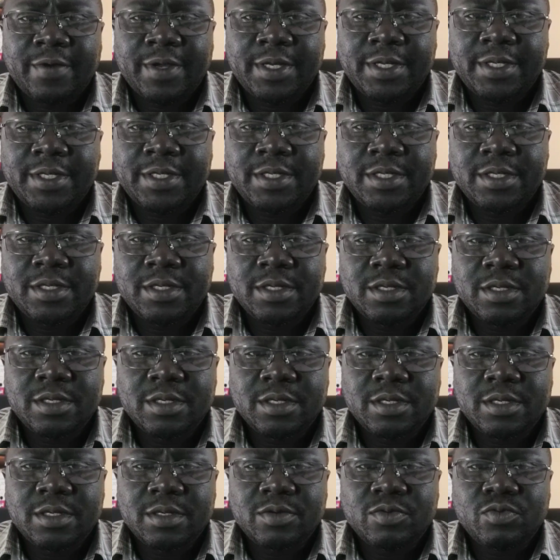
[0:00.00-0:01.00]
a
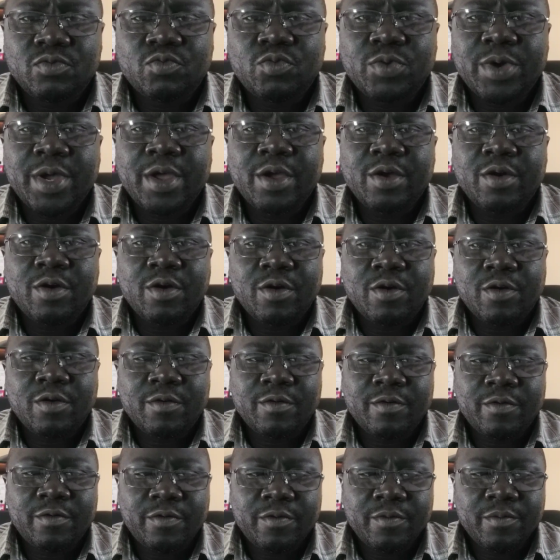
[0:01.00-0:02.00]
way
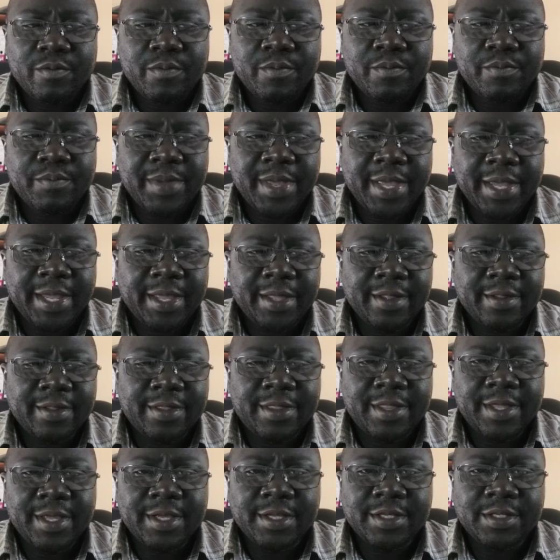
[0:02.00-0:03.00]
of making
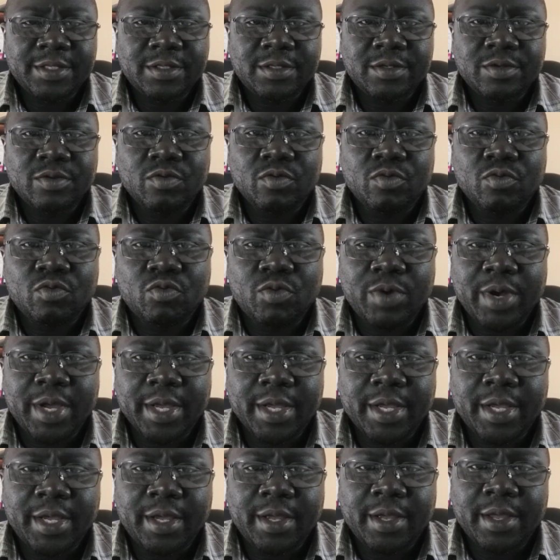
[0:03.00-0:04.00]
things
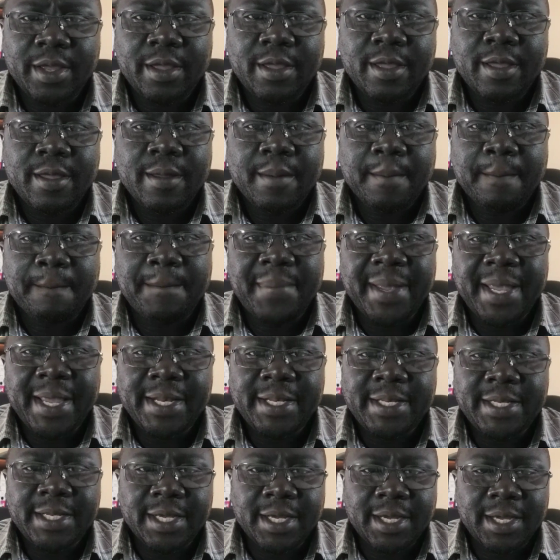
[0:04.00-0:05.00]
work
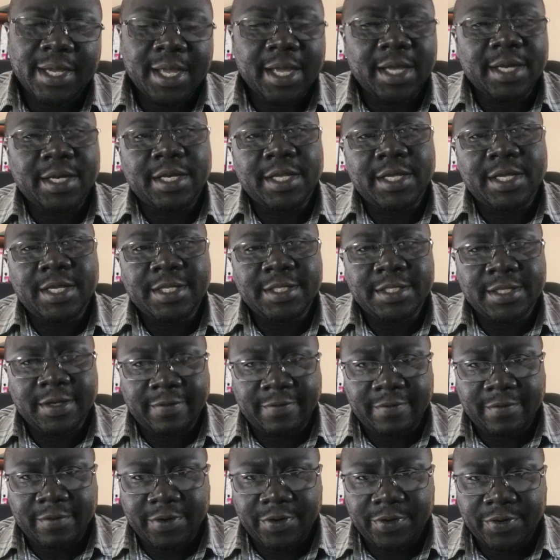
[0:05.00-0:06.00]
better and easier
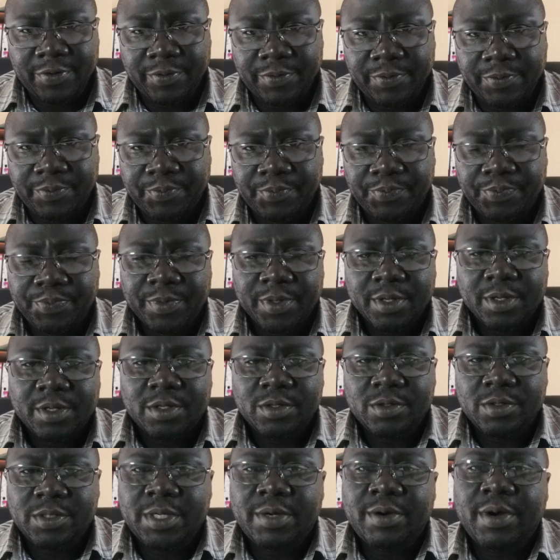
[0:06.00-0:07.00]
for you.
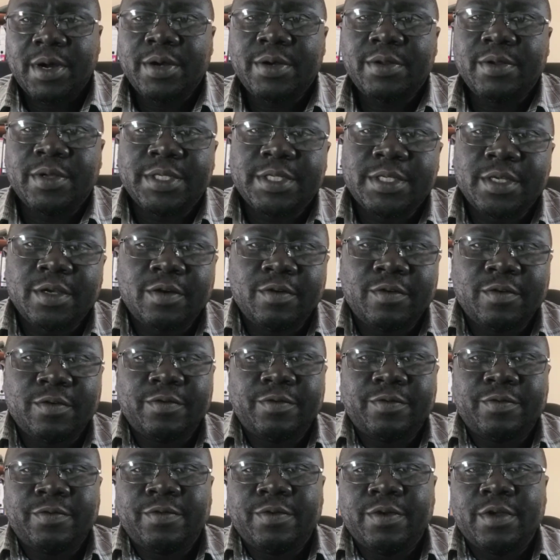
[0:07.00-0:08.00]
So surround
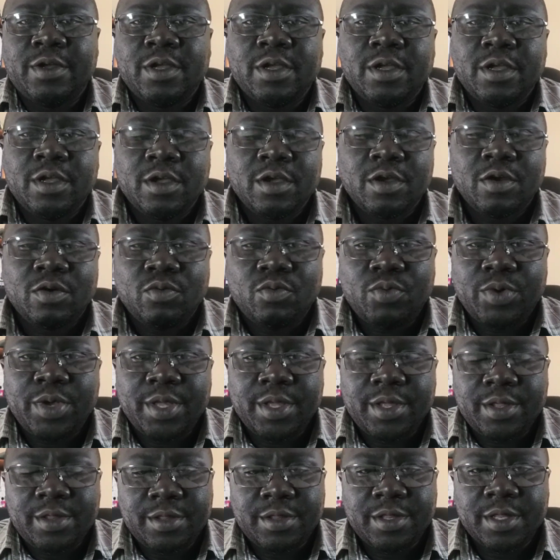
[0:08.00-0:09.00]
yourself
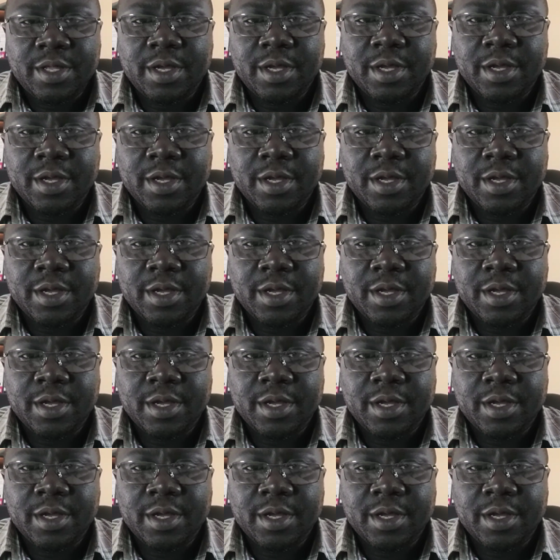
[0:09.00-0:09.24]
with